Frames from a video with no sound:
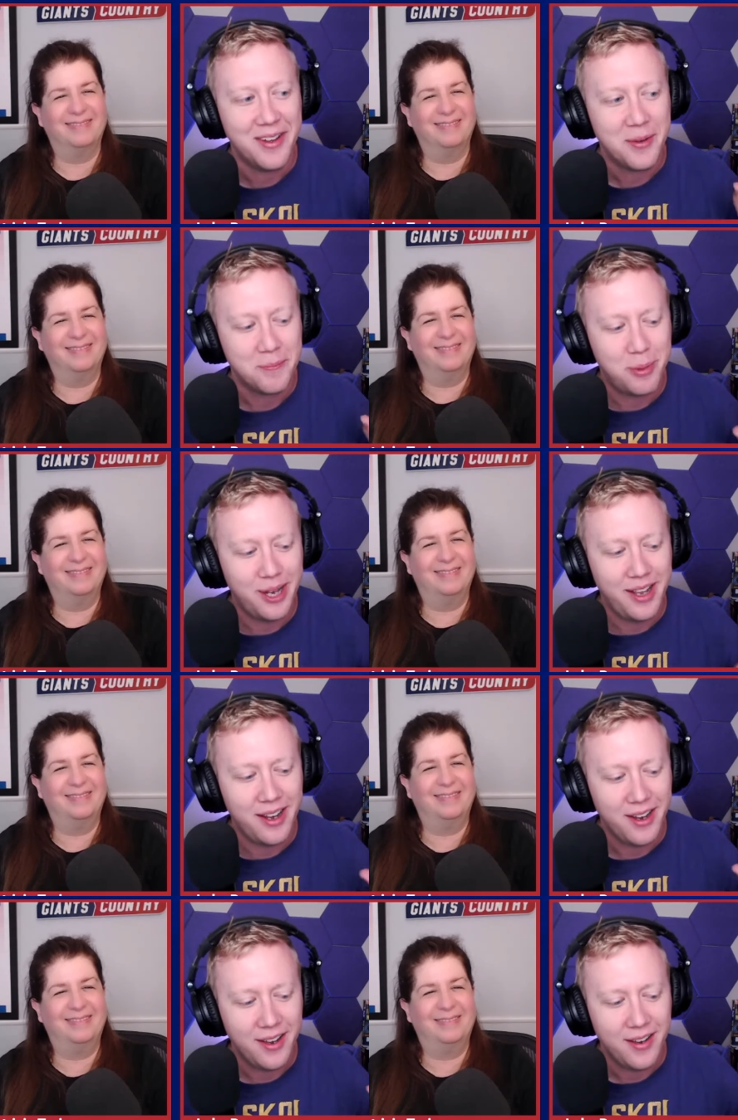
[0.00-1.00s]

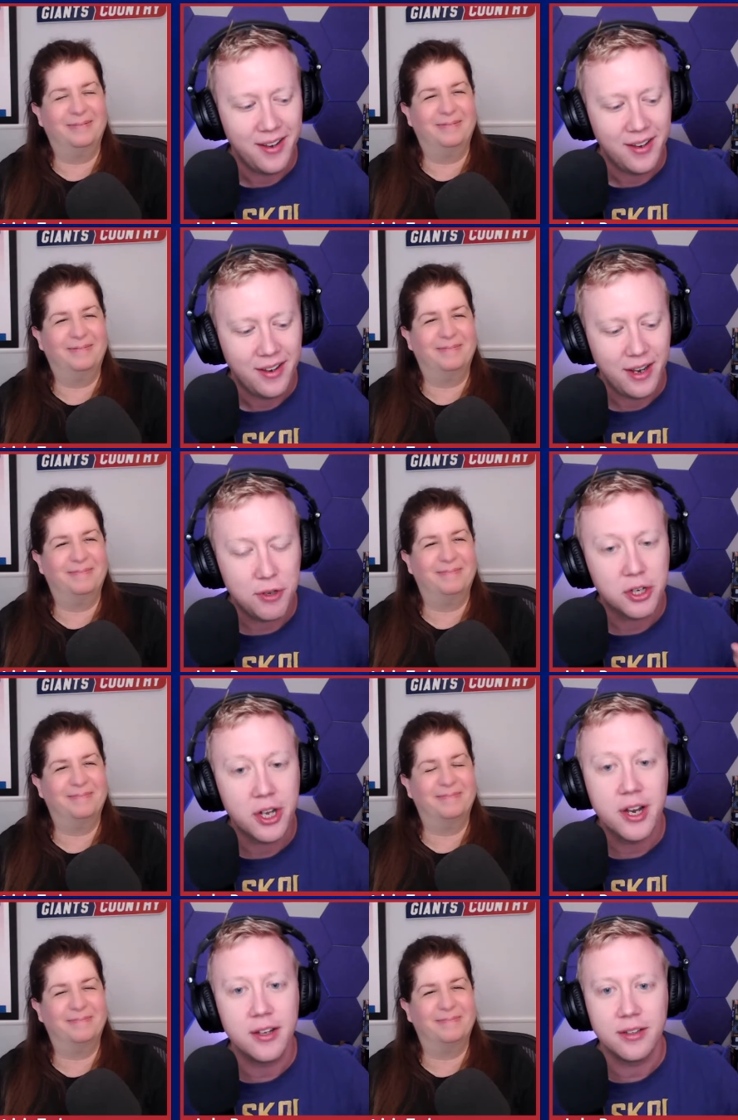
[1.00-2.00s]
Speaker 1: But if you're
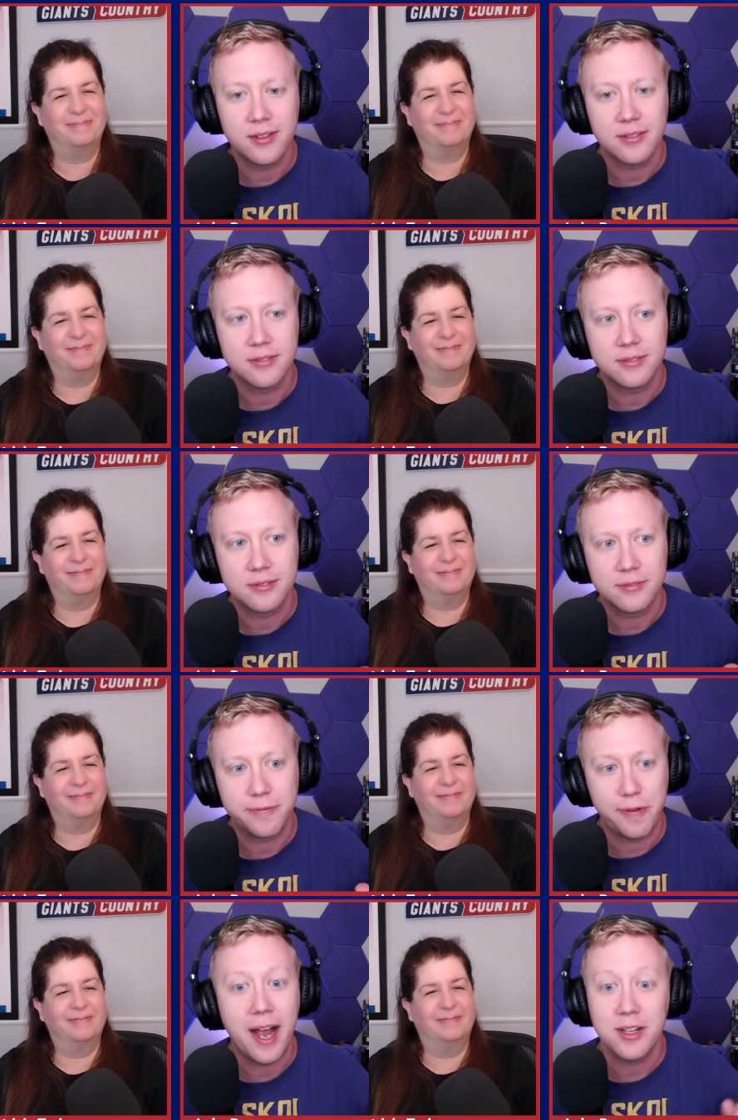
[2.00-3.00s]
going to
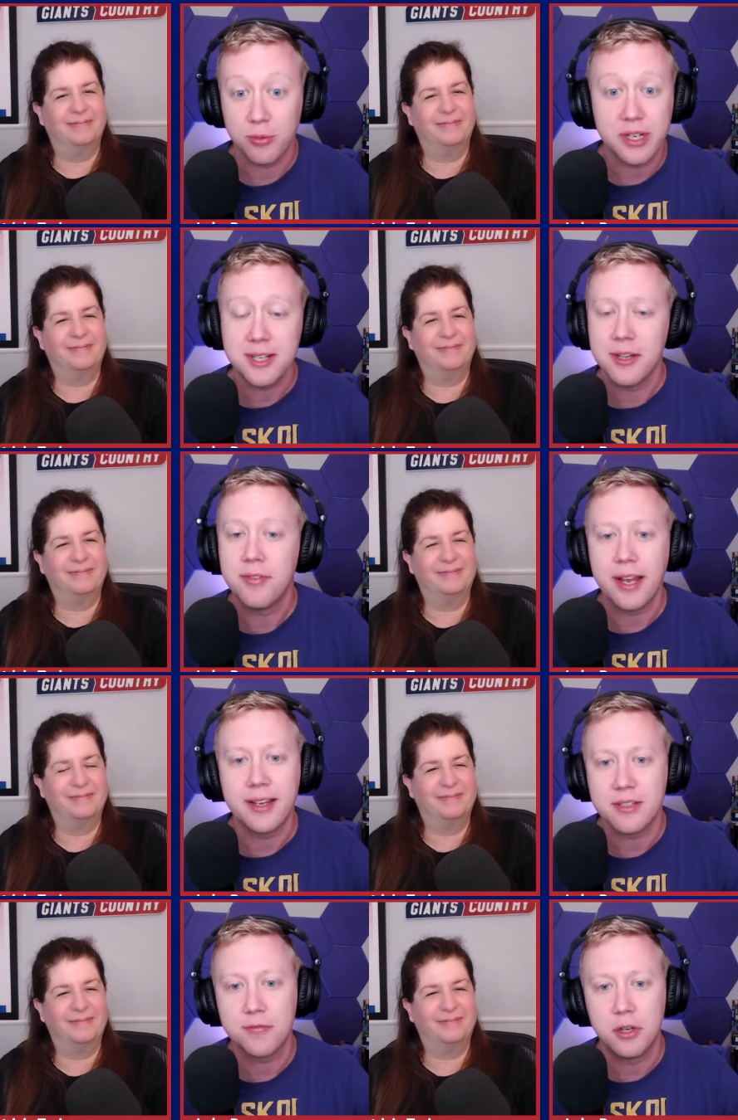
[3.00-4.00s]
find the reason the
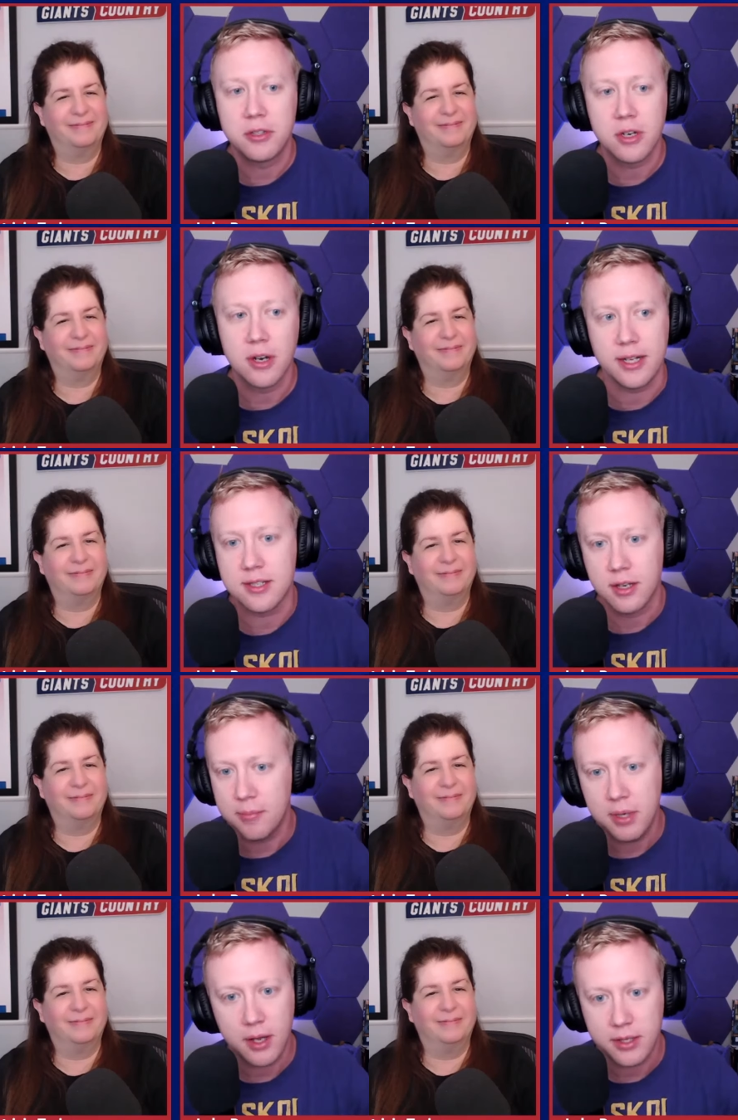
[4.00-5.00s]
Vikings falter, it's going to
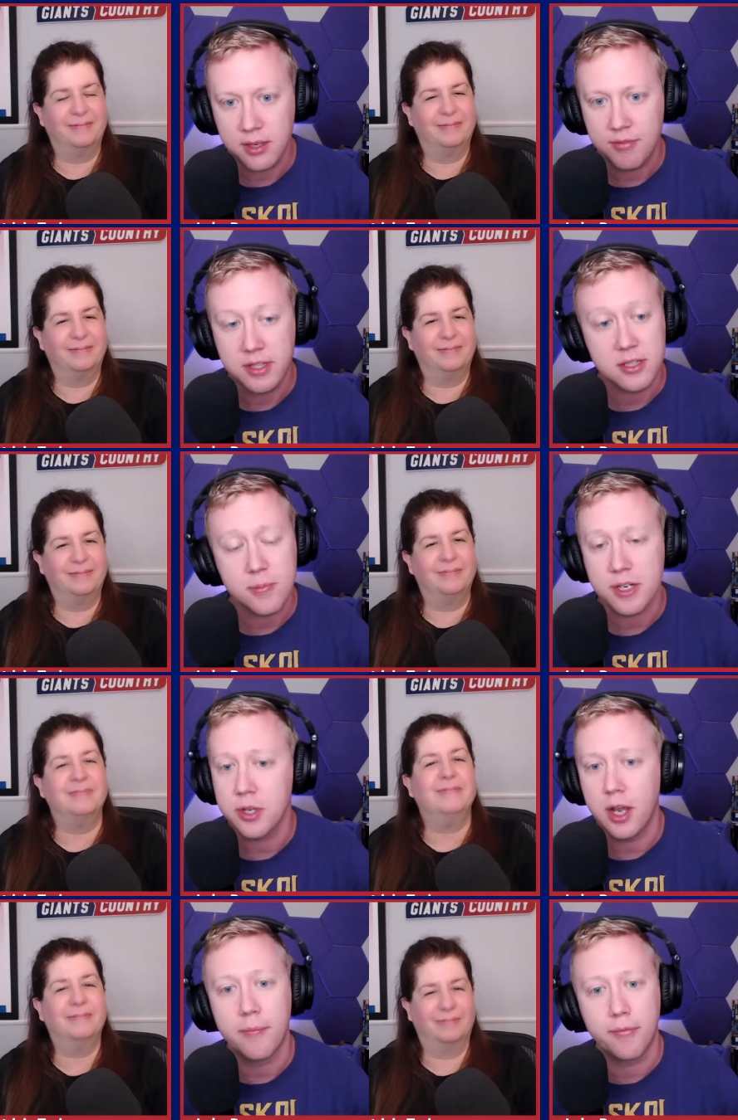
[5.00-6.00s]
be on defense,
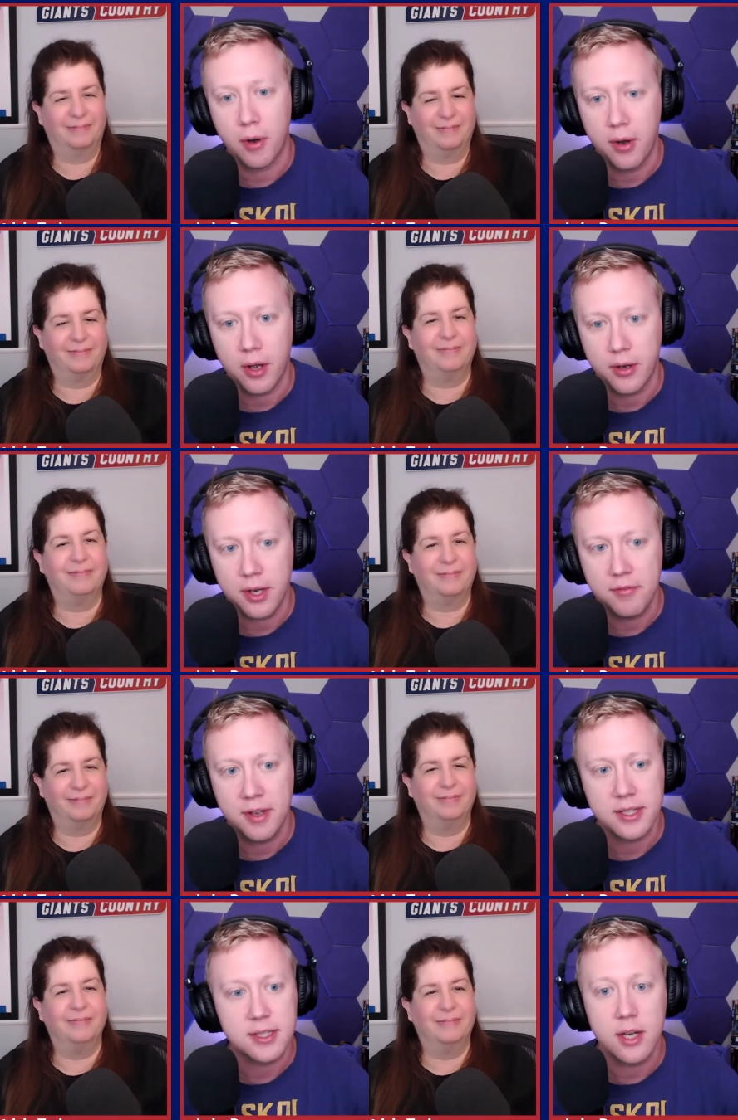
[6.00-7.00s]
especially up front on
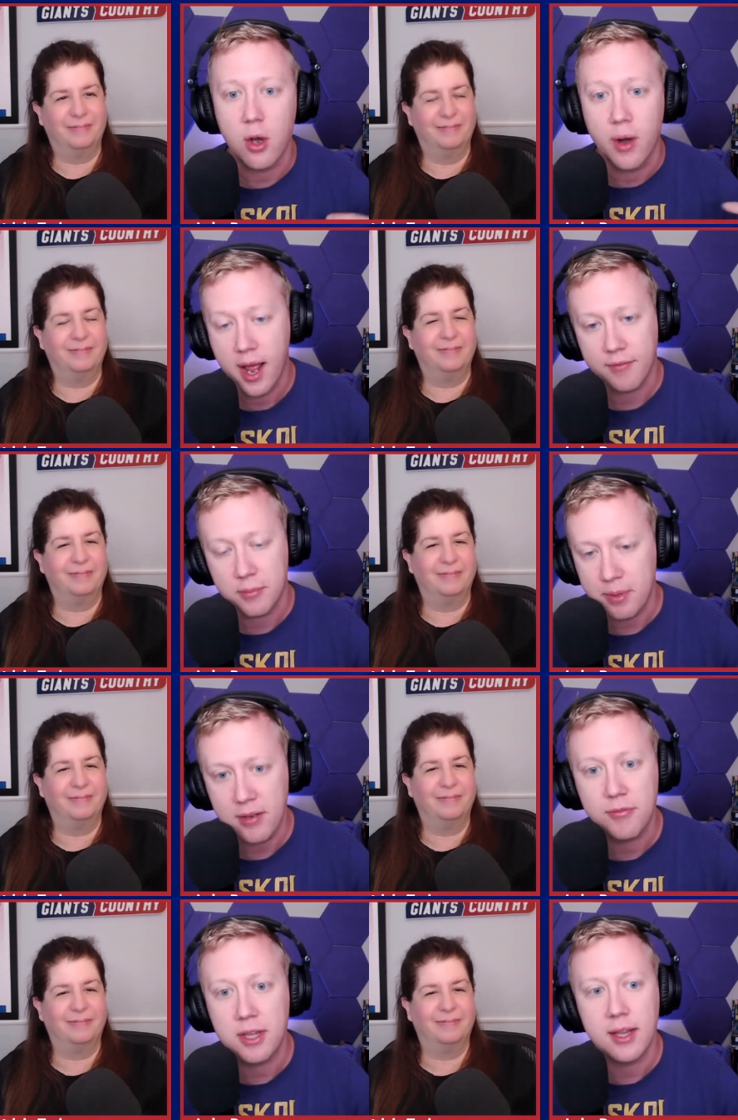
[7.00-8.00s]
defense. They don't have the
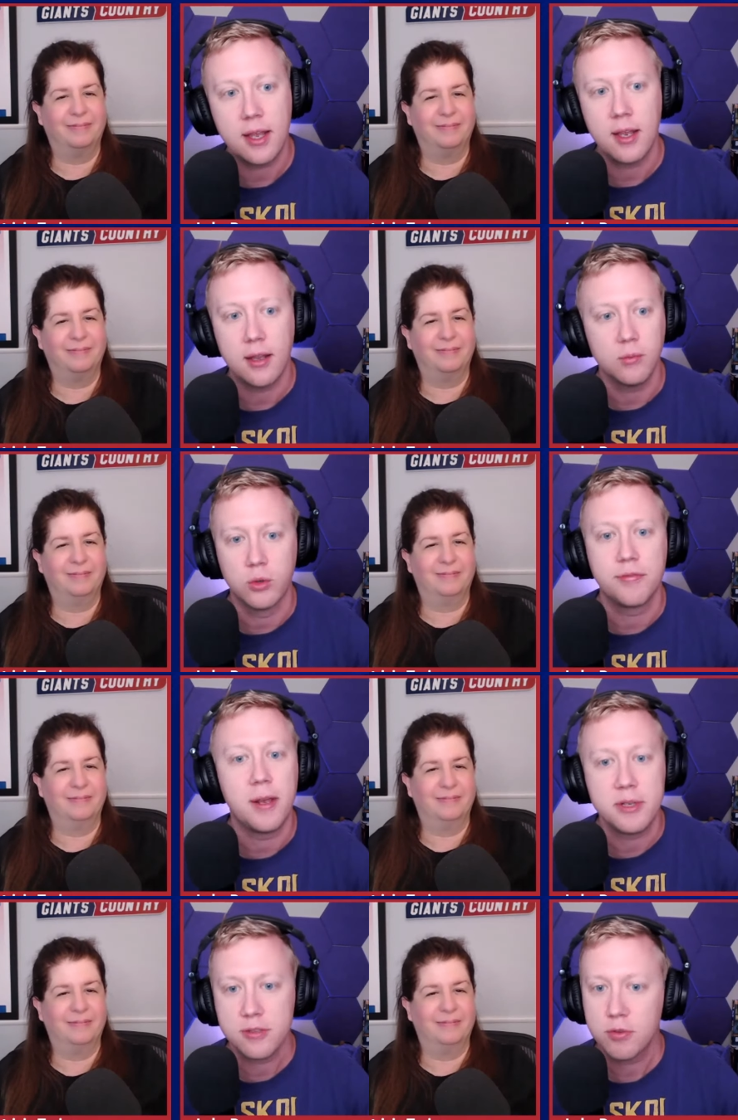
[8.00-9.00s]
beef that they were
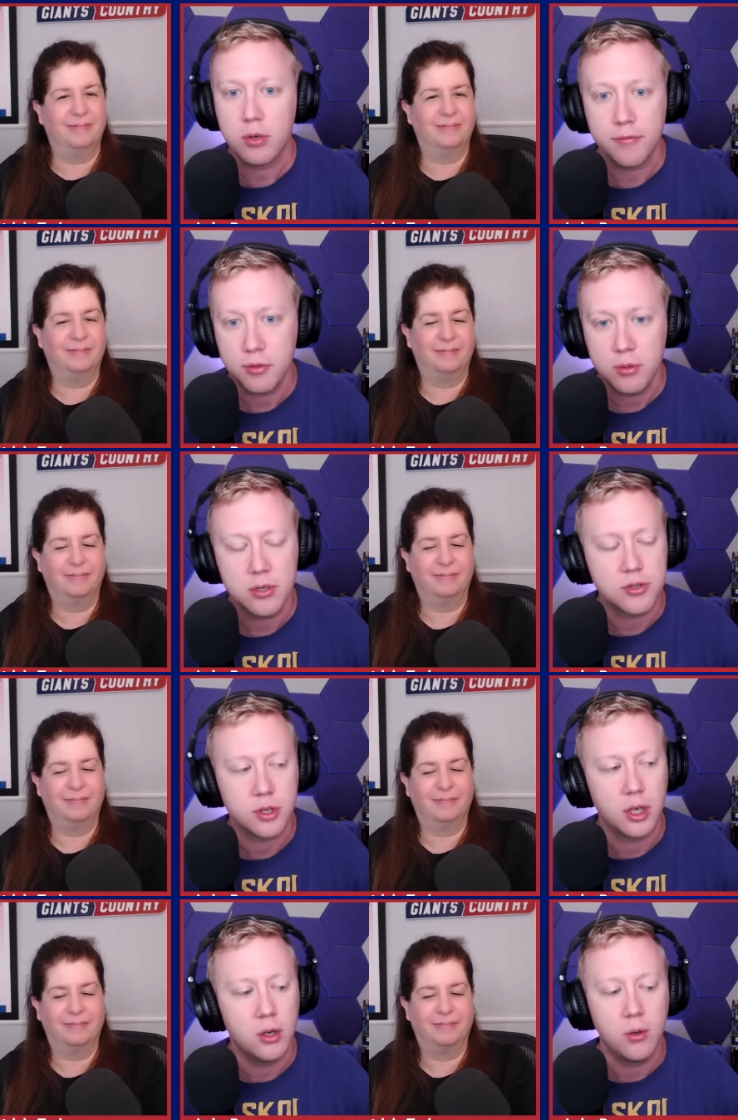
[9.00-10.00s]
famous for a few years
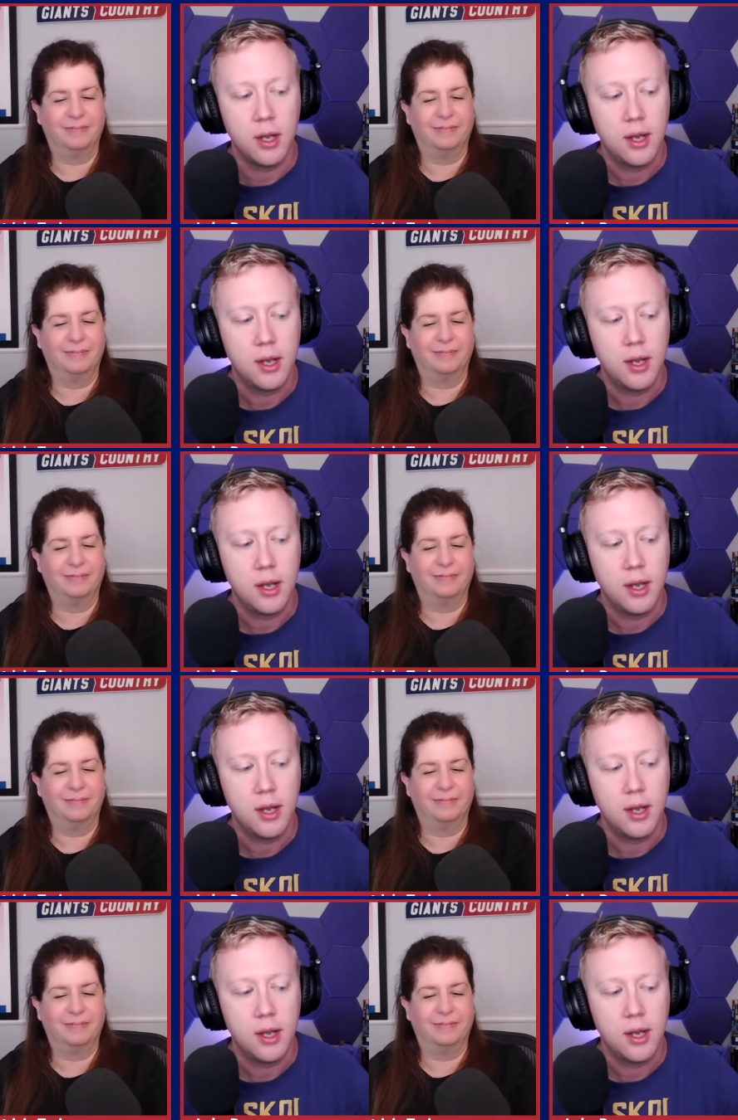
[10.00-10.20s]
ago.